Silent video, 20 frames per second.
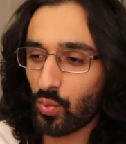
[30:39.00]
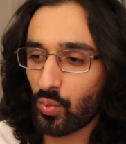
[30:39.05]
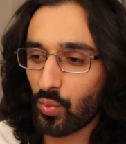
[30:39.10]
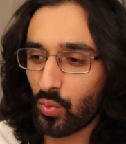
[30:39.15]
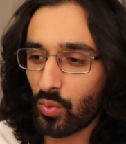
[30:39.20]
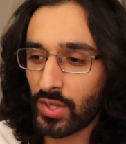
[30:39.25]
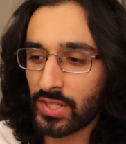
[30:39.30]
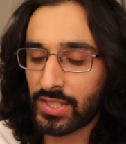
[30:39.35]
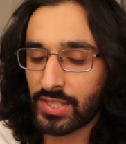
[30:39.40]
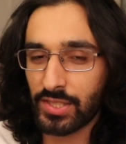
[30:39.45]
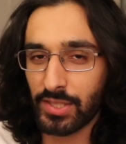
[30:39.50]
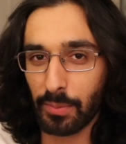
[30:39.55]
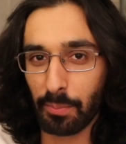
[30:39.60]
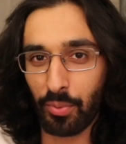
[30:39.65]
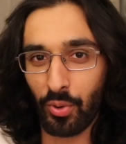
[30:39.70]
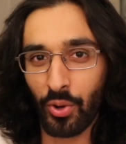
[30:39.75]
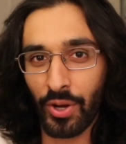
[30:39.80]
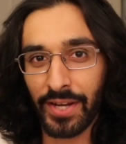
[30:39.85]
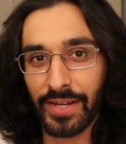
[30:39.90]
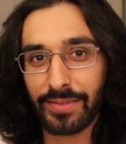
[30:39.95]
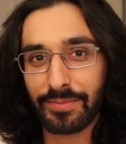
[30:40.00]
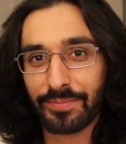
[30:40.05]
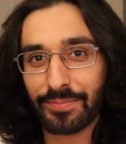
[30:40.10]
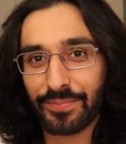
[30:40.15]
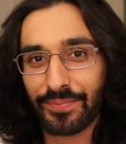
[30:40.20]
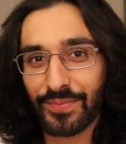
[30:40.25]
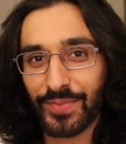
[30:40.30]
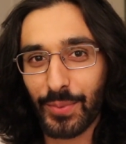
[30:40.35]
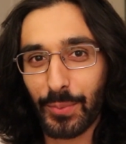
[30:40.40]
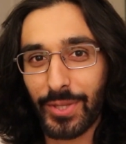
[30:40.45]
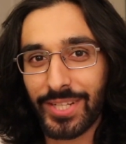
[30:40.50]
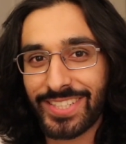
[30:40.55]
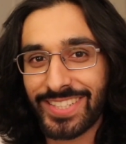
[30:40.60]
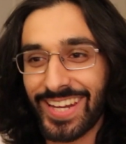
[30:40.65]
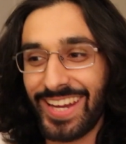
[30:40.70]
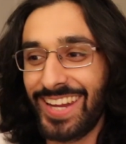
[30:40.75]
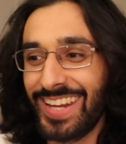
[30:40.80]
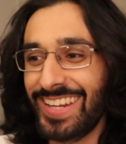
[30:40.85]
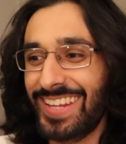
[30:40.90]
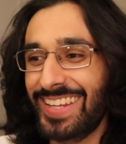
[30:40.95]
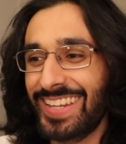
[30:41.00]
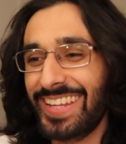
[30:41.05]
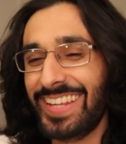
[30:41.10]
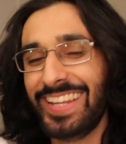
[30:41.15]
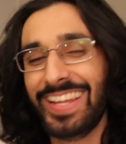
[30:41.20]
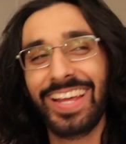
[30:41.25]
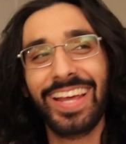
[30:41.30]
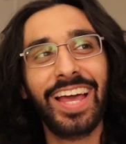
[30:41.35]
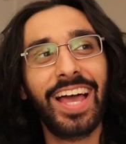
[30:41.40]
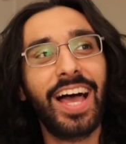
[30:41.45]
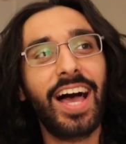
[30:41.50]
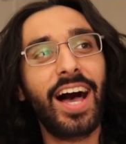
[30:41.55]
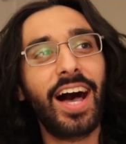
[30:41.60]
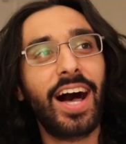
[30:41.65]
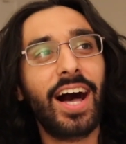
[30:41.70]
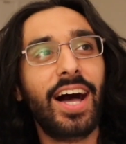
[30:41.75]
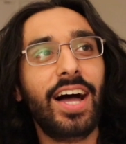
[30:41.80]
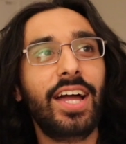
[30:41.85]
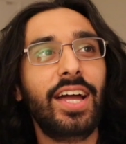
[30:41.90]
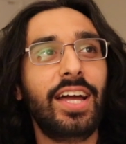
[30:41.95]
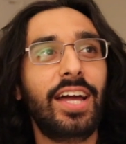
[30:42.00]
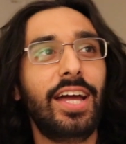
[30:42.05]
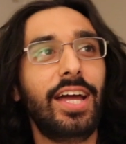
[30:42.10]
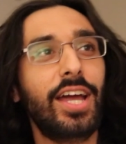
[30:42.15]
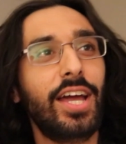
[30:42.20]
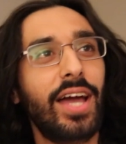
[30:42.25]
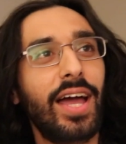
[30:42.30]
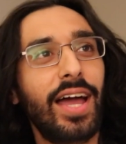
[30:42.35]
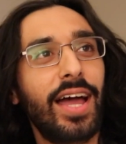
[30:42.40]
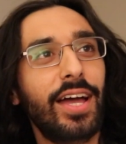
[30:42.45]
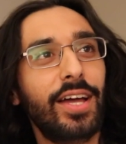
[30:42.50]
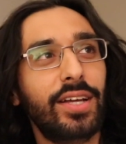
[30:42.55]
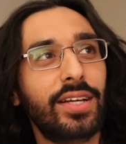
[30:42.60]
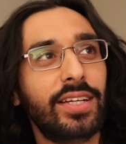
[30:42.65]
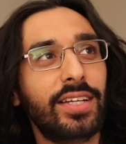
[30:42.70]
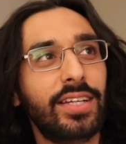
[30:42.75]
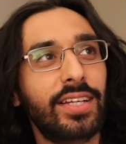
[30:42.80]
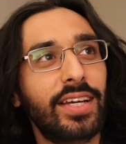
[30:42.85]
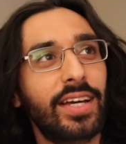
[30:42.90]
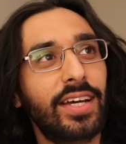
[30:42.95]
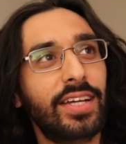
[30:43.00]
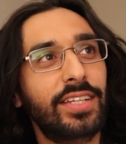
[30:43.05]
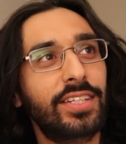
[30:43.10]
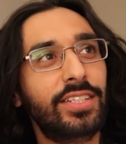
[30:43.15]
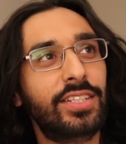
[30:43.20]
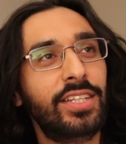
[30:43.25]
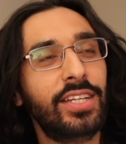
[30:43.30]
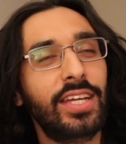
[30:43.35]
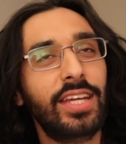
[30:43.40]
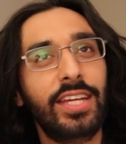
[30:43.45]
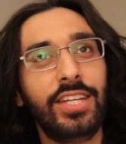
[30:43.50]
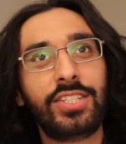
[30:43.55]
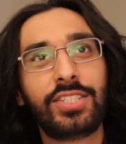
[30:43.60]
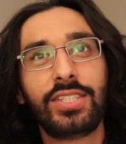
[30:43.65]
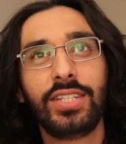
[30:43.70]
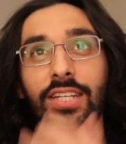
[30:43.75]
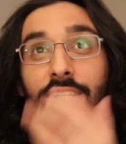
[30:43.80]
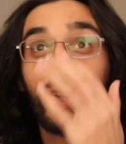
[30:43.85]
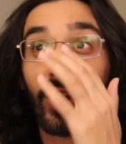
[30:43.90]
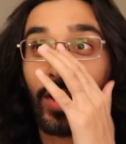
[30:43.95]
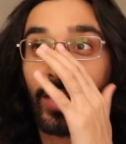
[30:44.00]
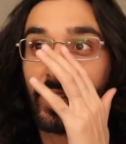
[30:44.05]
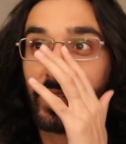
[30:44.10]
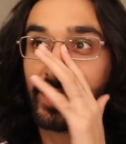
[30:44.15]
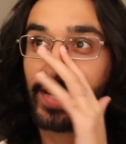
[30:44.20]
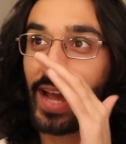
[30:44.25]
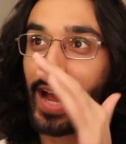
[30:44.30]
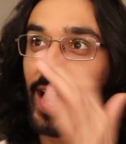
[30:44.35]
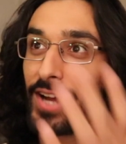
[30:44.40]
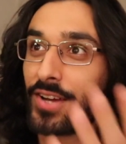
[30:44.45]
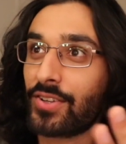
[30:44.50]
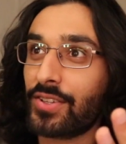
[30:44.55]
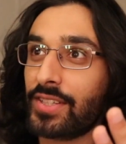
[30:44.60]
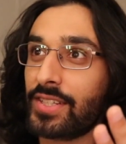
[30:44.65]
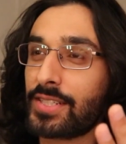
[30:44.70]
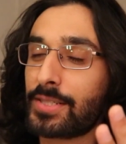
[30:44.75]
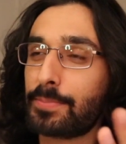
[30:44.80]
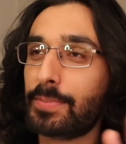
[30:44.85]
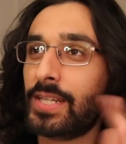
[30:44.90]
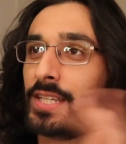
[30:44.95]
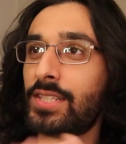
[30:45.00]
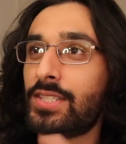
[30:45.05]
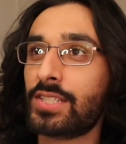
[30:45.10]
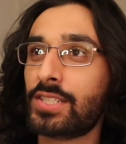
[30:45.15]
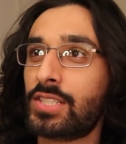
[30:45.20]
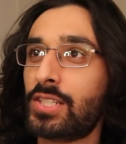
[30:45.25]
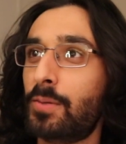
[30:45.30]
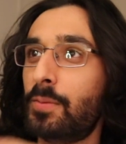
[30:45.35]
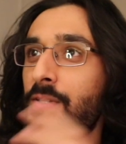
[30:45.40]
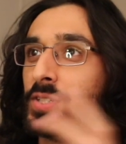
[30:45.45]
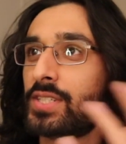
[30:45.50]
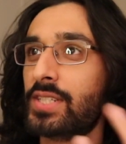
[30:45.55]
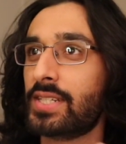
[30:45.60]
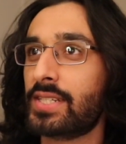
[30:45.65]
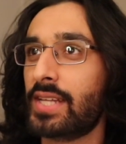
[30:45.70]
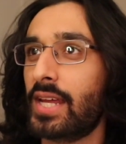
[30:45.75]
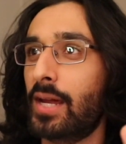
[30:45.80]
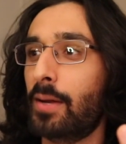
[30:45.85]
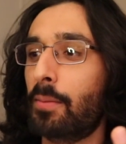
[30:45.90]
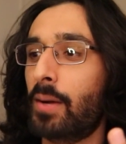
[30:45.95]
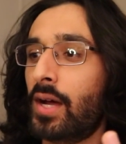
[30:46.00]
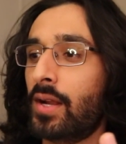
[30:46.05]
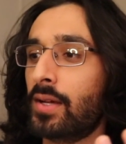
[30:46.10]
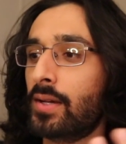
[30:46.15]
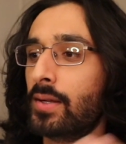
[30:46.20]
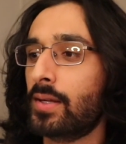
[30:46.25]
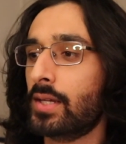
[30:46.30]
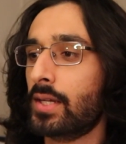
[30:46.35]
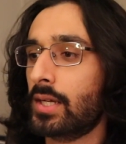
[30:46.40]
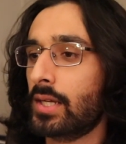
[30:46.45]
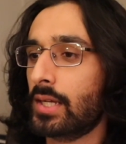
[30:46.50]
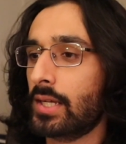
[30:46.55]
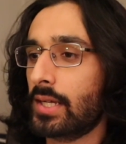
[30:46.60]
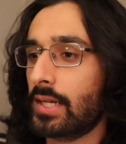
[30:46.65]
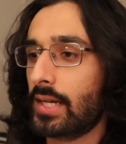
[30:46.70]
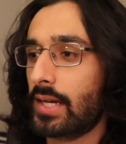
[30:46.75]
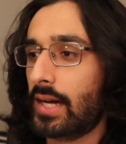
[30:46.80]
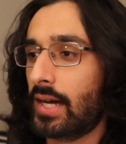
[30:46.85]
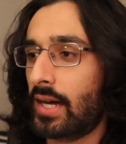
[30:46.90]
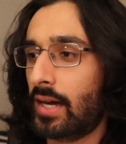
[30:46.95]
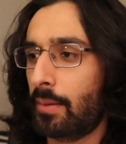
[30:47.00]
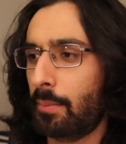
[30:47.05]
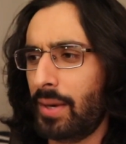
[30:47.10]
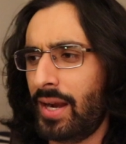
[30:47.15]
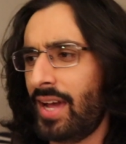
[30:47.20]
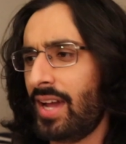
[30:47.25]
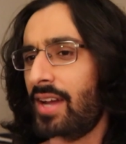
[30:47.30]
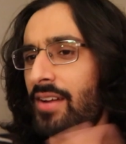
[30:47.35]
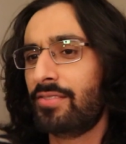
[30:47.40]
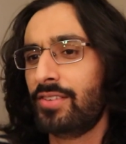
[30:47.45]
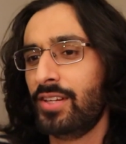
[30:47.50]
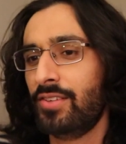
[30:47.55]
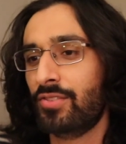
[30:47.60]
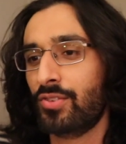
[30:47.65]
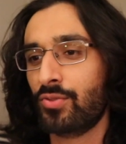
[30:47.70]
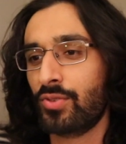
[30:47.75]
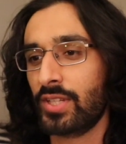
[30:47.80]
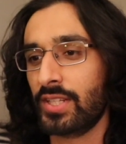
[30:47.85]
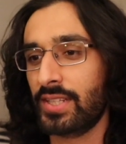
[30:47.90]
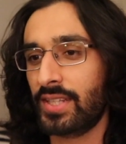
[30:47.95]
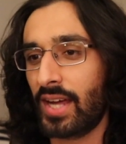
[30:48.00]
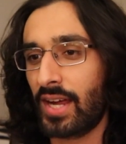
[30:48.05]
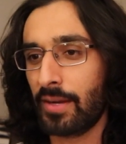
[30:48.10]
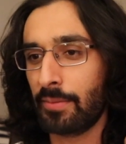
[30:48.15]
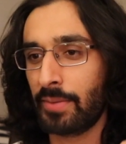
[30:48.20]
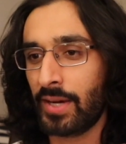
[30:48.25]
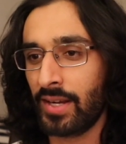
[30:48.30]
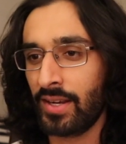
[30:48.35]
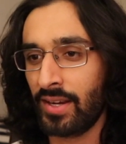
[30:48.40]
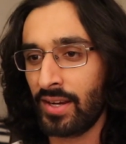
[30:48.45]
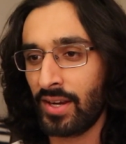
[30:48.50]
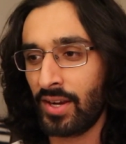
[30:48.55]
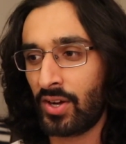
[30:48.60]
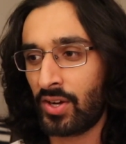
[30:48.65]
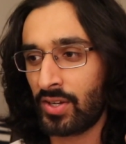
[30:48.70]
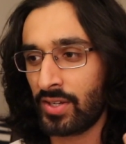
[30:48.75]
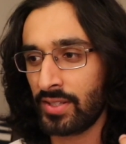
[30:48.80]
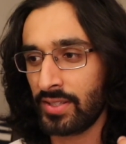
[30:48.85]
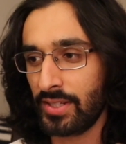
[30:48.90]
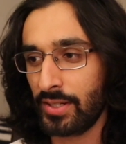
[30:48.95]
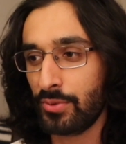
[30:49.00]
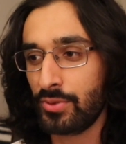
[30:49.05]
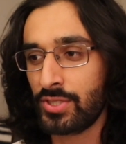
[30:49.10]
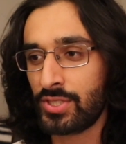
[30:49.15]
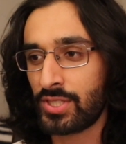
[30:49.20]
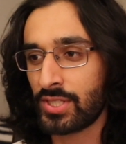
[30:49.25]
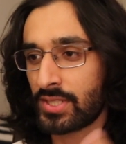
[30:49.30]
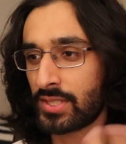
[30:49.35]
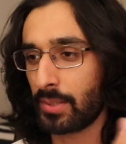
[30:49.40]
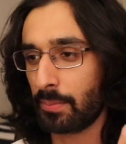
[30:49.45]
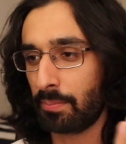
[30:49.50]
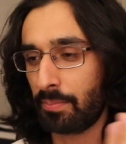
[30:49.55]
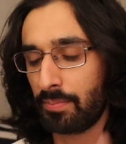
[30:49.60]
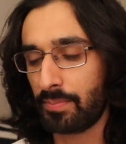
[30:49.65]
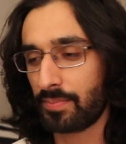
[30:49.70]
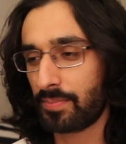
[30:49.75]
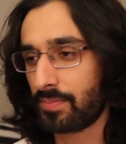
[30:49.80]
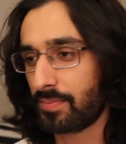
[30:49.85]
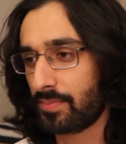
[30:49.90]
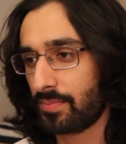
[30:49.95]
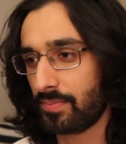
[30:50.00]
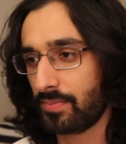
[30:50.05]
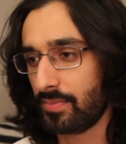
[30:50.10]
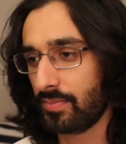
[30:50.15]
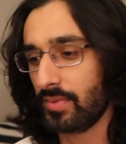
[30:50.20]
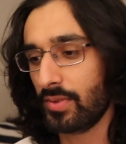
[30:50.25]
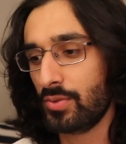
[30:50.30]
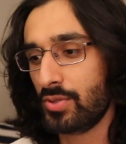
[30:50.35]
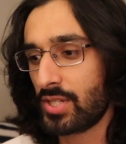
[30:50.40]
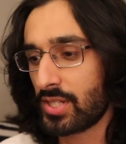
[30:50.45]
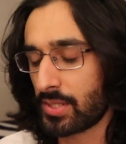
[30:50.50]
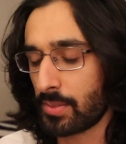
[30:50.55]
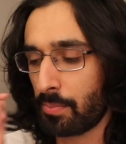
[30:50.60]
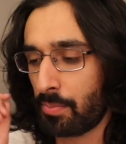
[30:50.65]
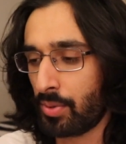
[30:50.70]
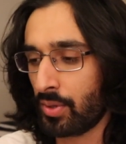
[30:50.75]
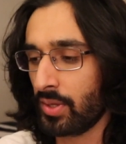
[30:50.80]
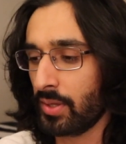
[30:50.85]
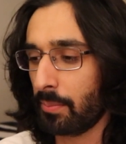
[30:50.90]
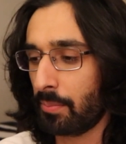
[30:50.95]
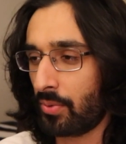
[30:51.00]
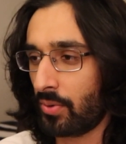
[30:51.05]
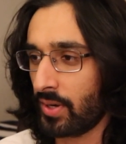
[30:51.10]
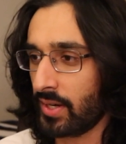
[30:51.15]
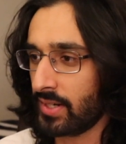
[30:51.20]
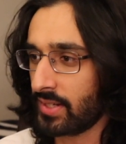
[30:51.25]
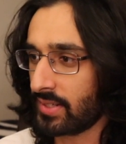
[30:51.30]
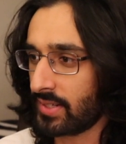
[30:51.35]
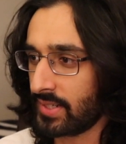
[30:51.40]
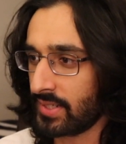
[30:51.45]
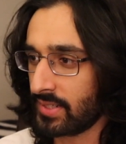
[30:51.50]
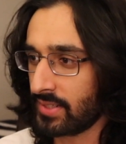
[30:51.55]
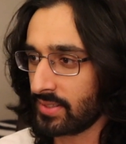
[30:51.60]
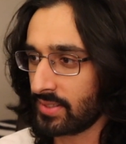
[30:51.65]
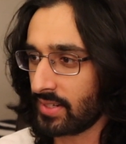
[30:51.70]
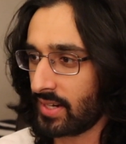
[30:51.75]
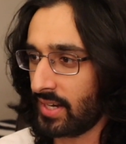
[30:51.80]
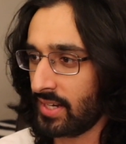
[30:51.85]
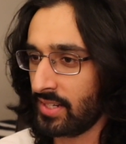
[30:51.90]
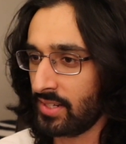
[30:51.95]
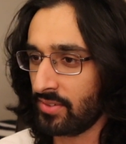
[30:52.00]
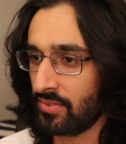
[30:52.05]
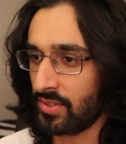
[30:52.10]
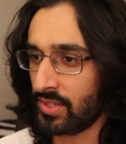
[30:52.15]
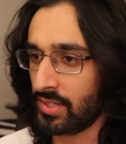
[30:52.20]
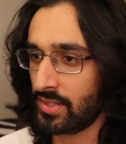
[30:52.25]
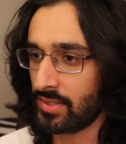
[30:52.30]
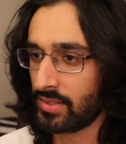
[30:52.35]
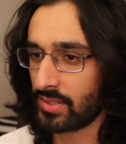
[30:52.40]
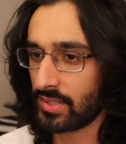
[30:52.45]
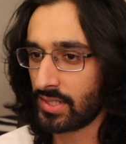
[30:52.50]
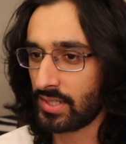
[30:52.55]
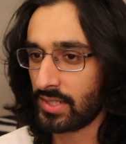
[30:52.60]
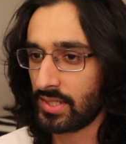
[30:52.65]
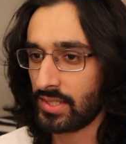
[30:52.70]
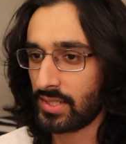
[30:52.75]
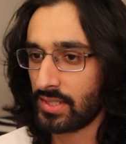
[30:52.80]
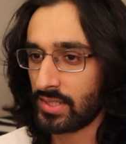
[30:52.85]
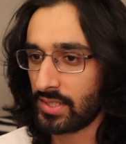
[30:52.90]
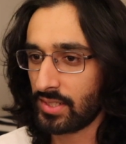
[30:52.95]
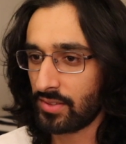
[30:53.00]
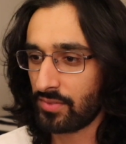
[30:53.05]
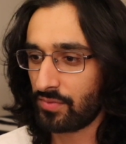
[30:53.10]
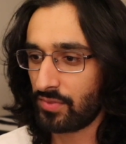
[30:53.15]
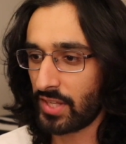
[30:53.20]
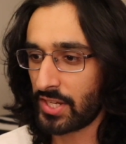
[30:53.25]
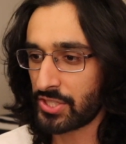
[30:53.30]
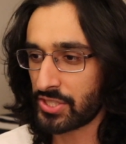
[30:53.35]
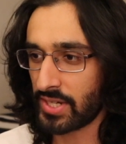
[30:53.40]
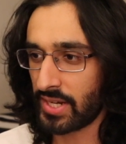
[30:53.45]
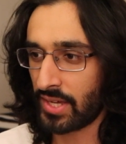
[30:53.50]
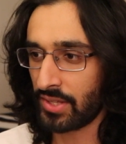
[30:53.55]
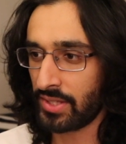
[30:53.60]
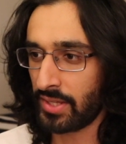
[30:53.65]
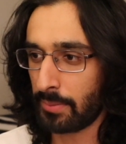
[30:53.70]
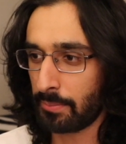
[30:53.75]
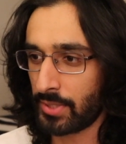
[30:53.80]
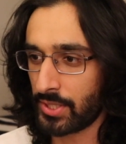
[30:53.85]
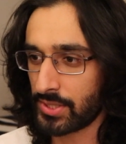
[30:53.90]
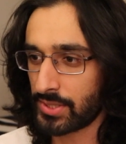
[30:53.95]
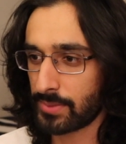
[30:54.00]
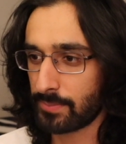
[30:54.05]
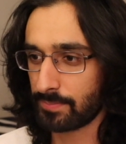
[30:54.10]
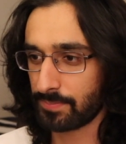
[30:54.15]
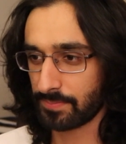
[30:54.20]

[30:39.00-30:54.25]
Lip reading: What's the point? What's I, it's hard to tackle this because there's so much to say about it, and I haven't even really thought about it at all. It was just a bullet point. Like I didn't even flesh it out that much.